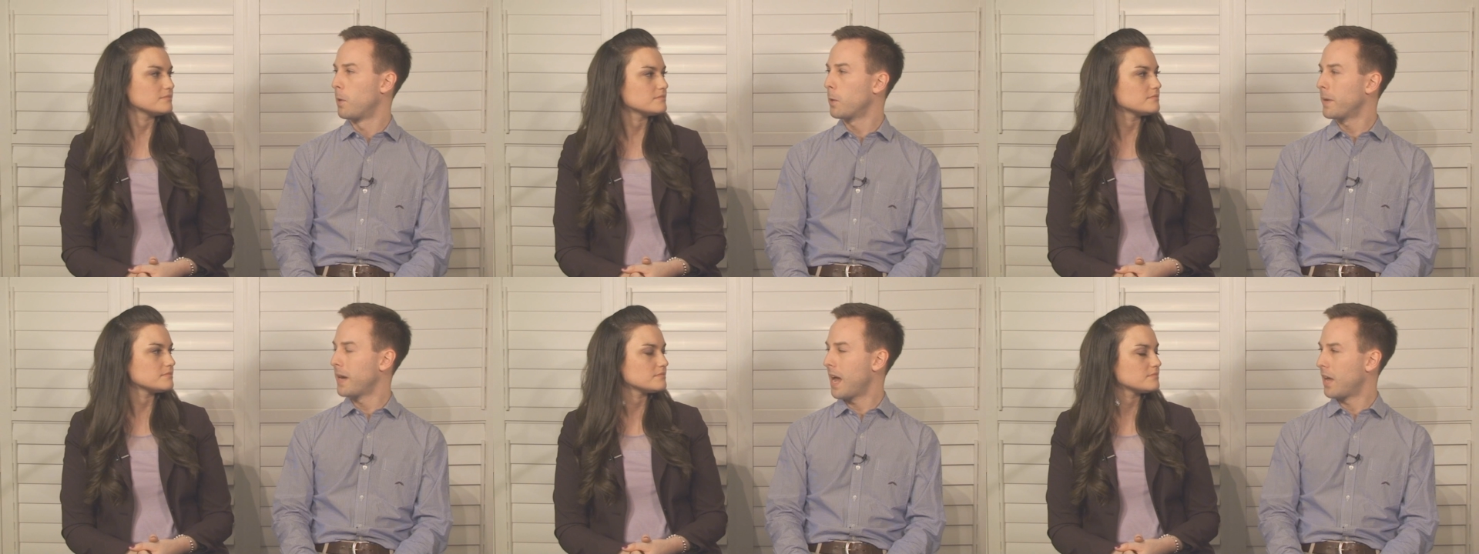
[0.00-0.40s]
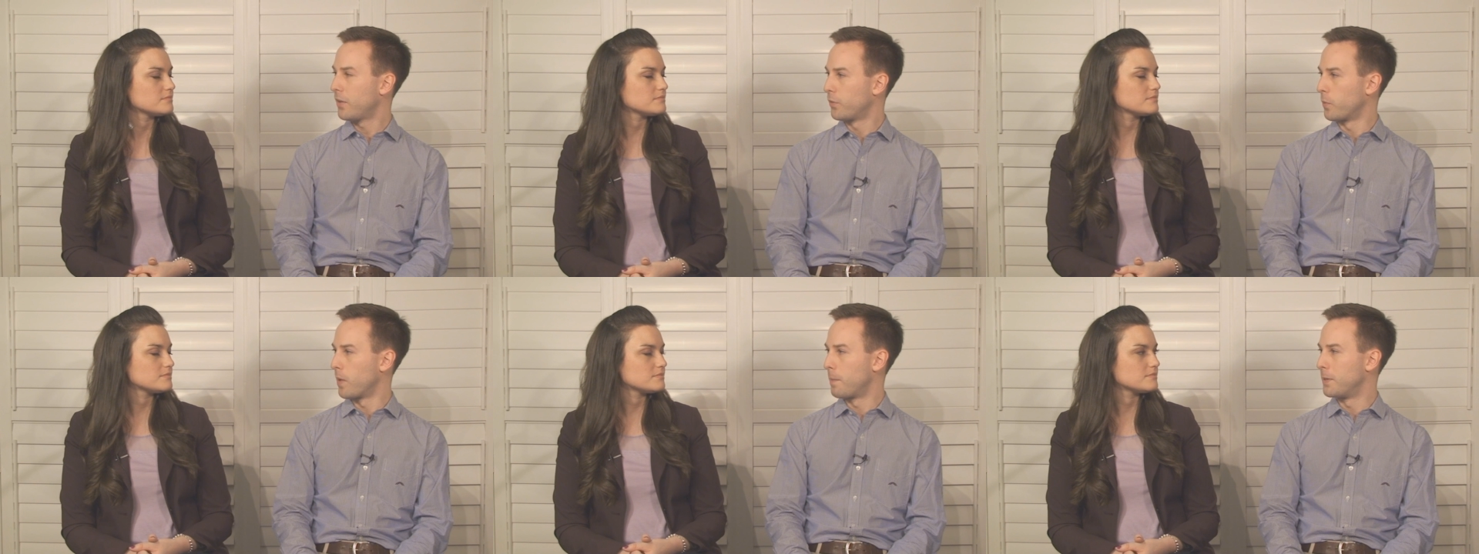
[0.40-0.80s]
Speaker 1: Bergman
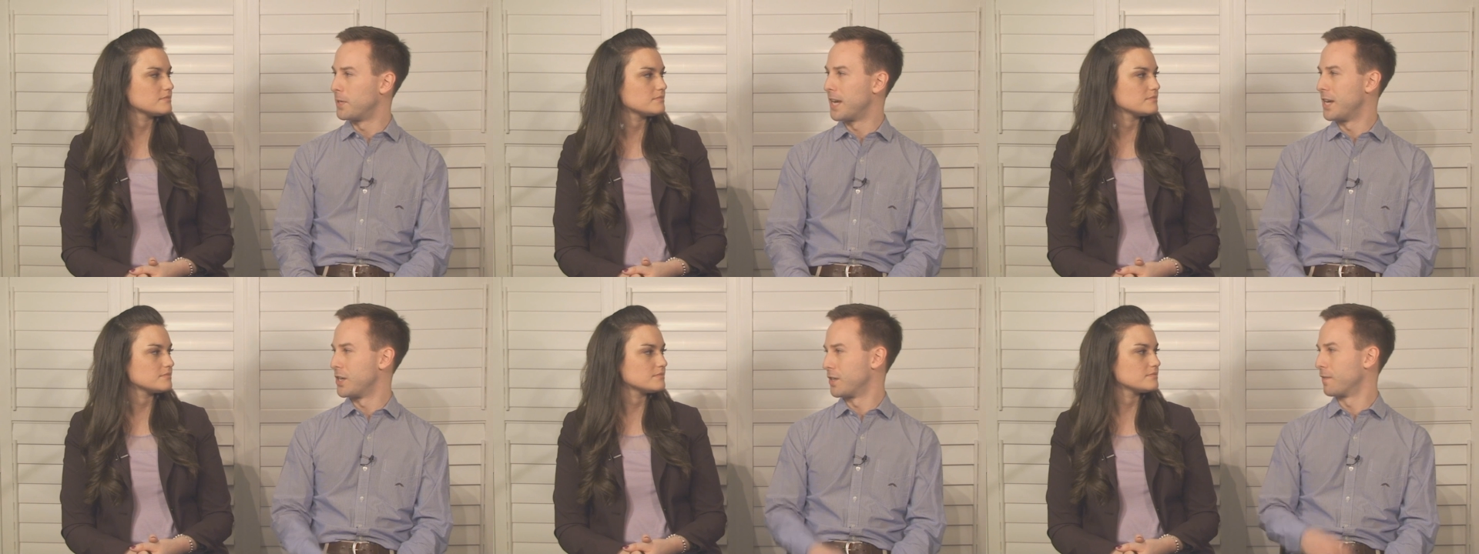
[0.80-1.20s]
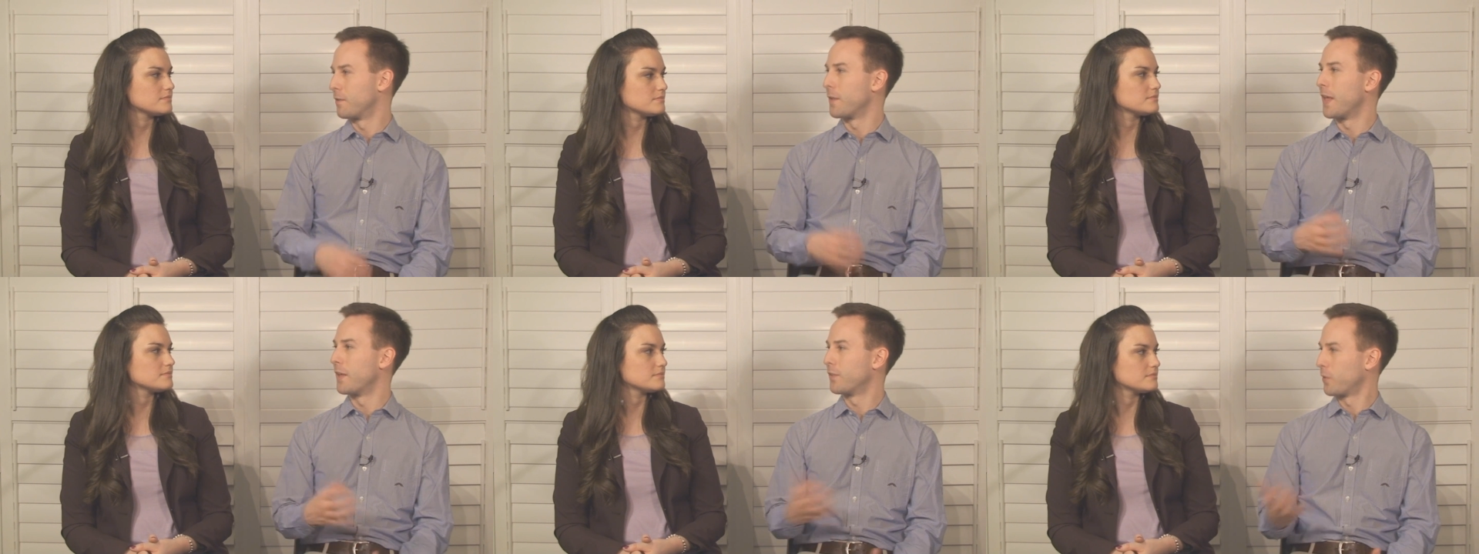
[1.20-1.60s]
has a
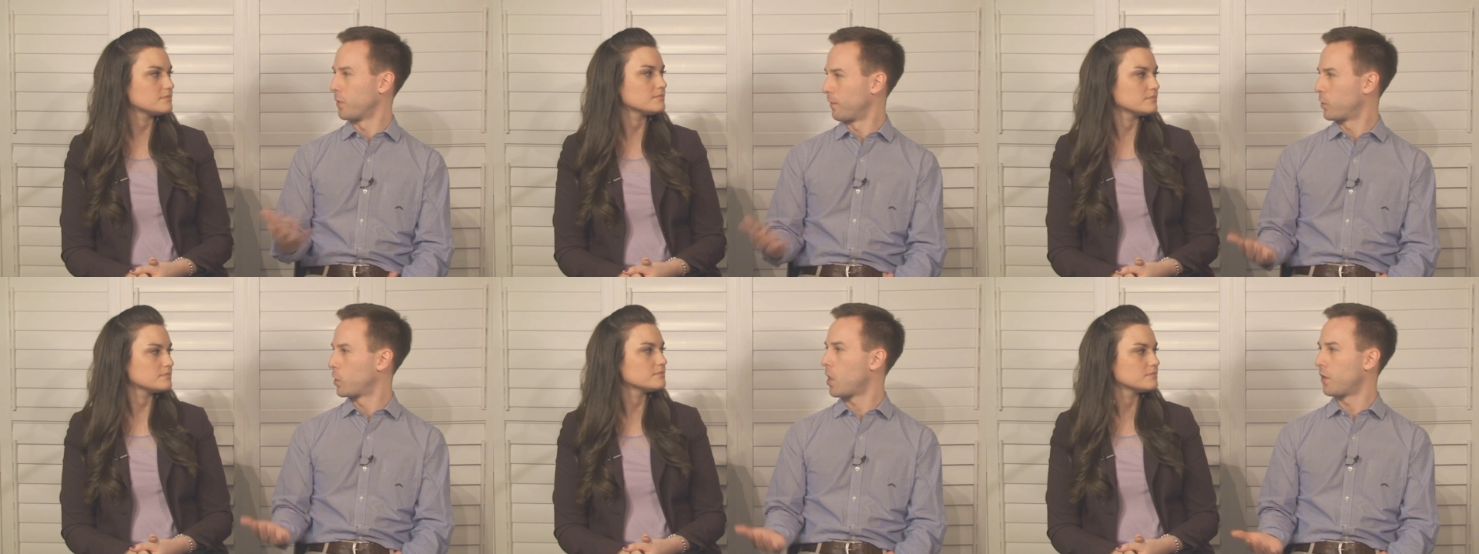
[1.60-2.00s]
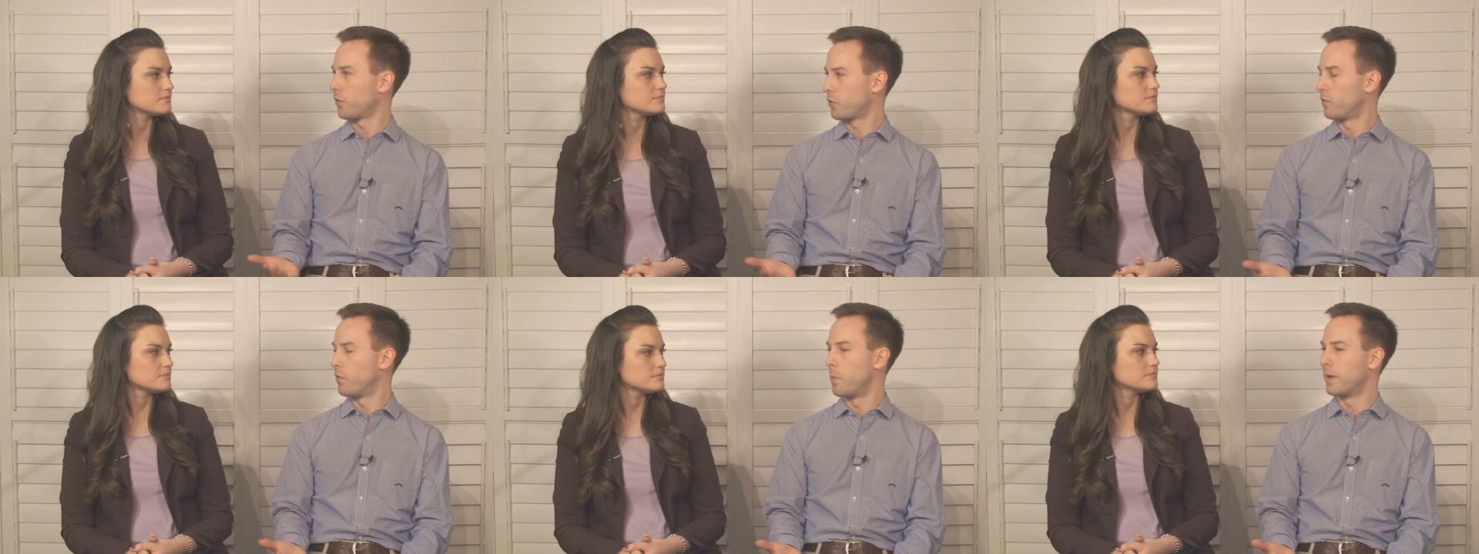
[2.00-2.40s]
reputation for that sort of
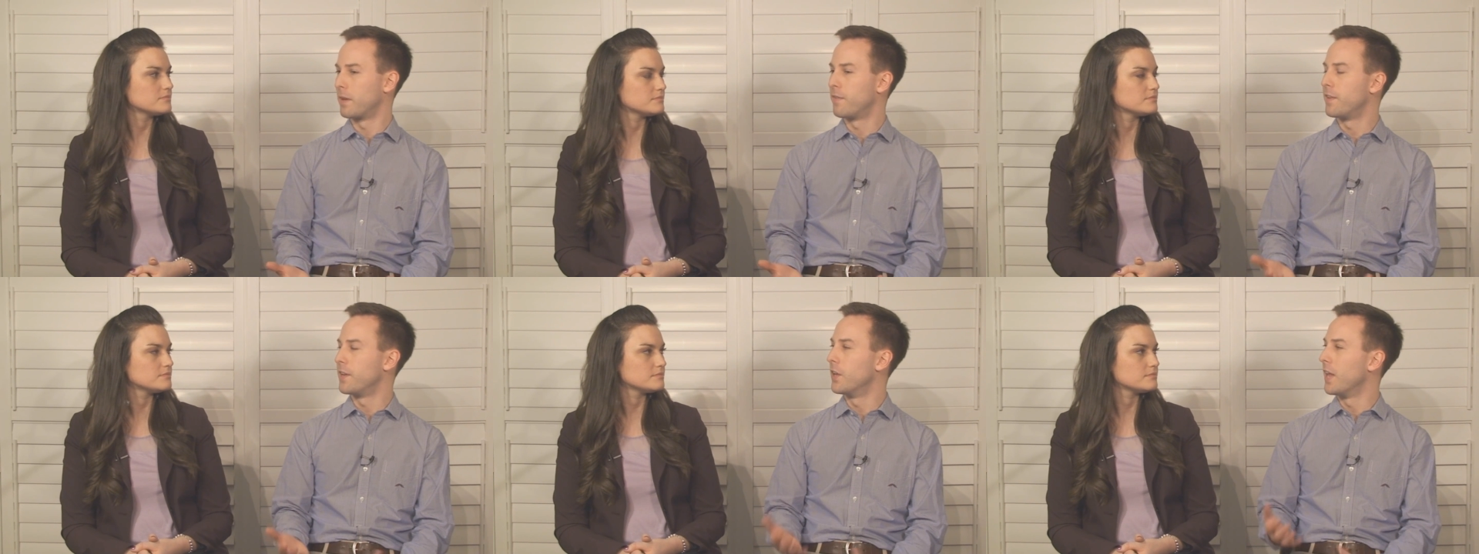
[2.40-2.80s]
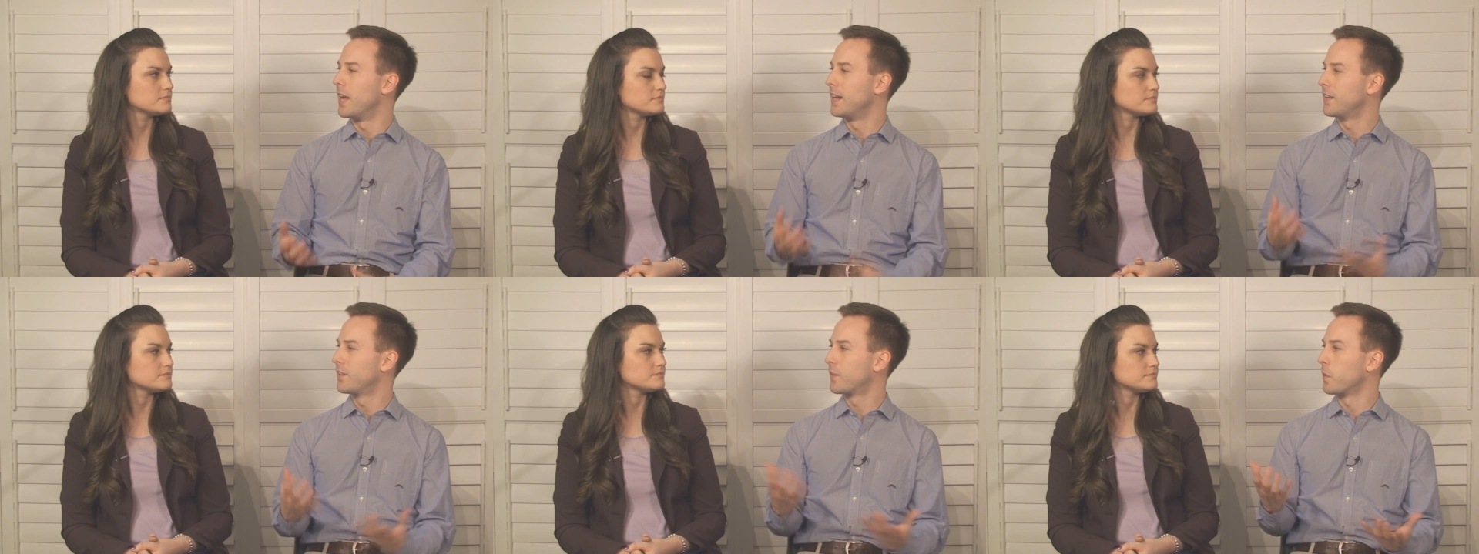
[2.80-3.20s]
claustrophobic
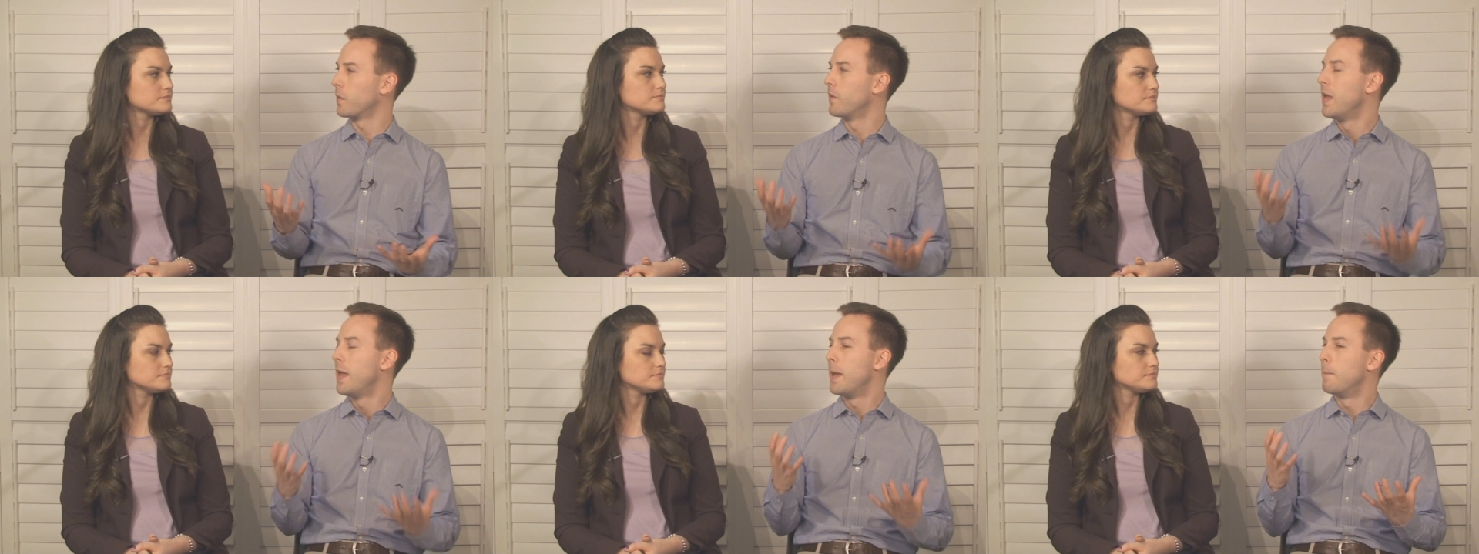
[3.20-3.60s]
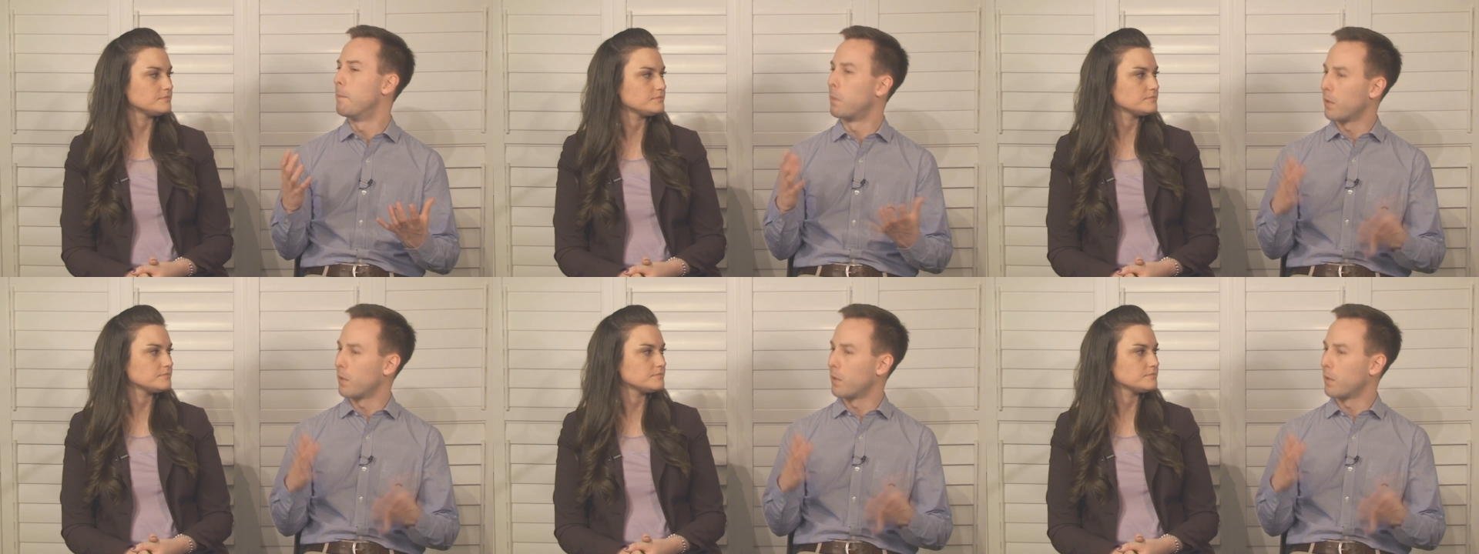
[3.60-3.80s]
feel and sort of